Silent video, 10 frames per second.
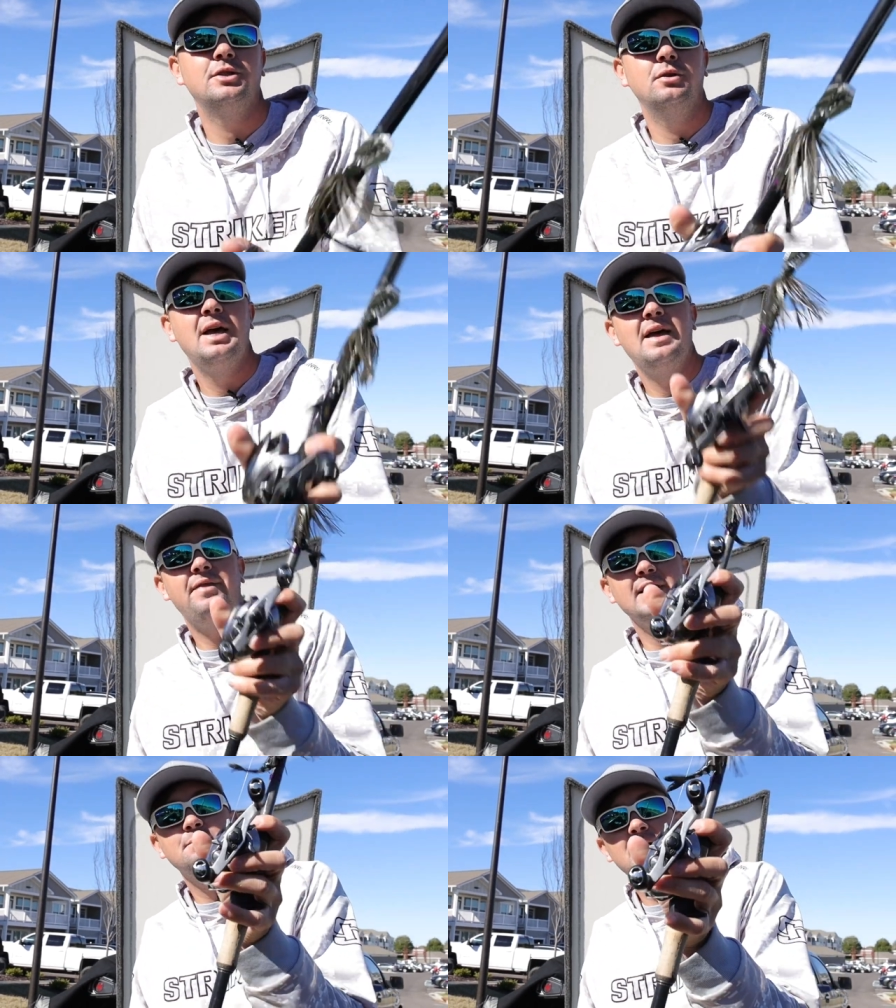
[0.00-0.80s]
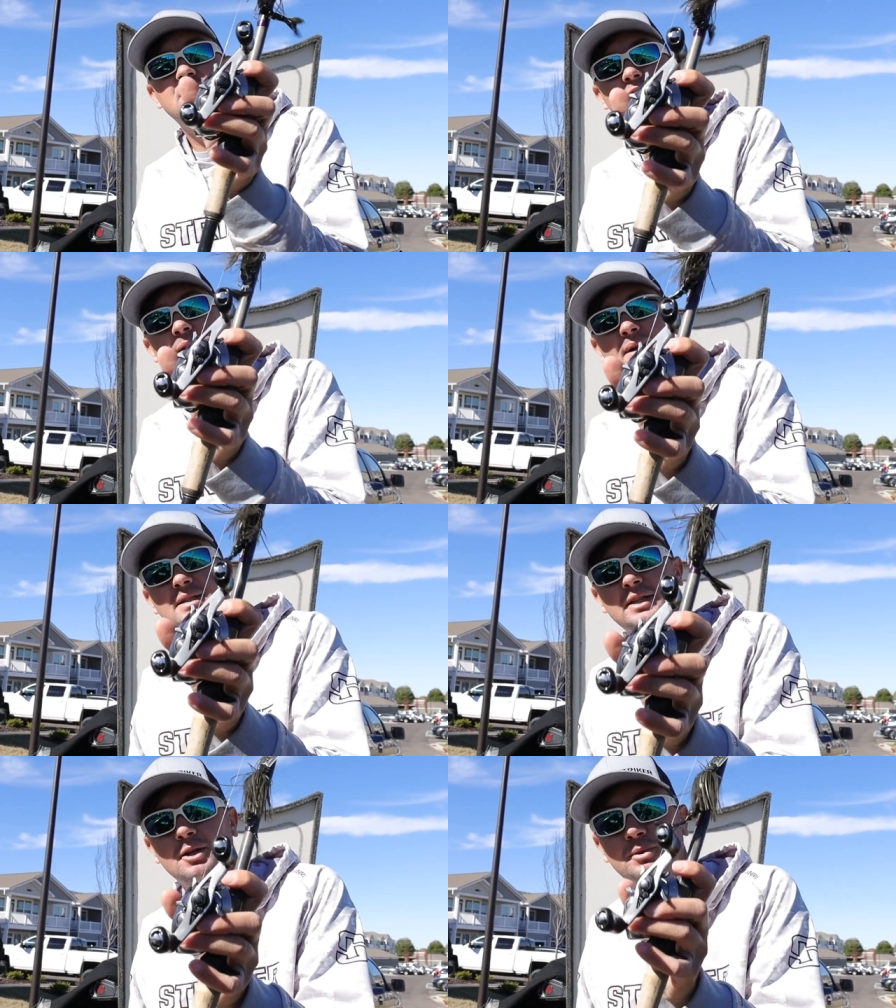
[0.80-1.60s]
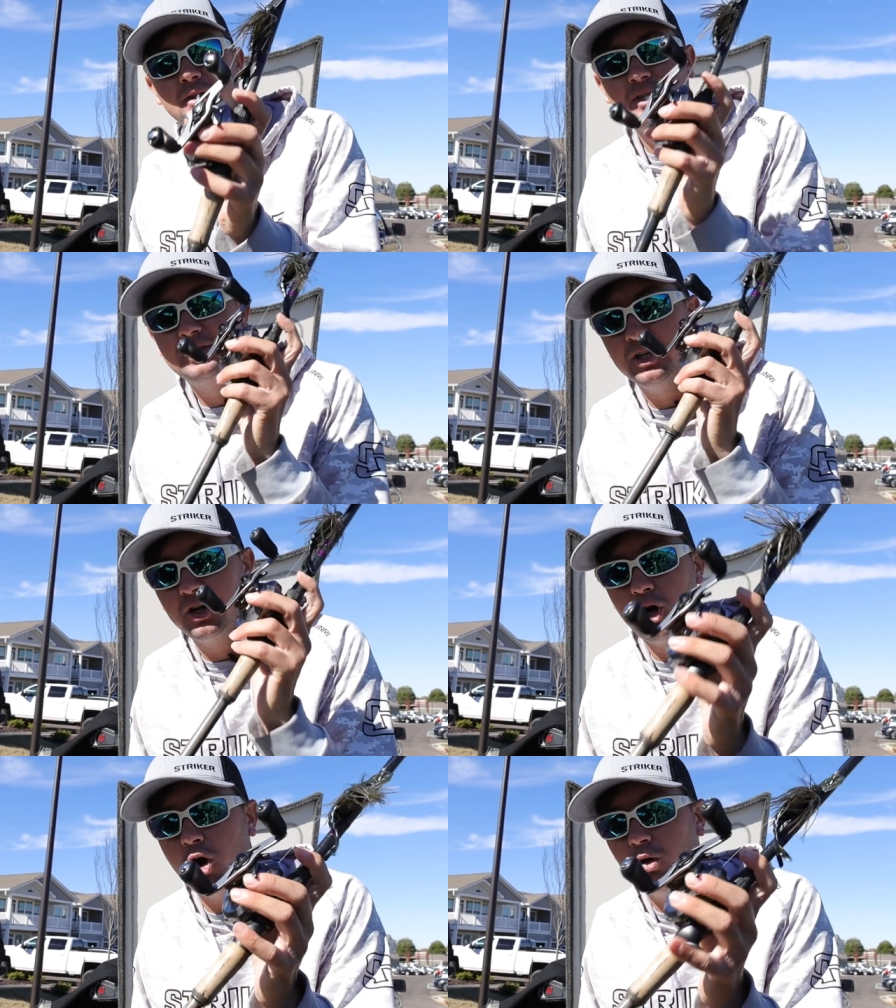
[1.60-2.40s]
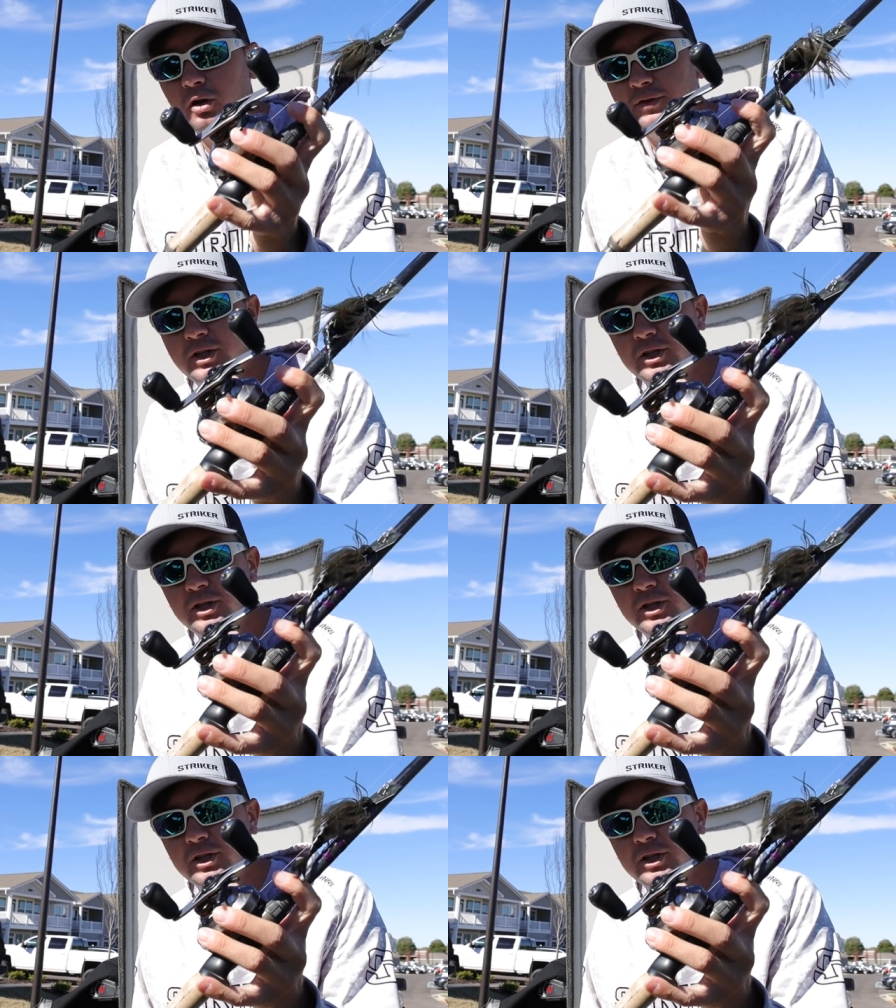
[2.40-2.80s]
So that's my chatterbait setup. Took this sucker all over the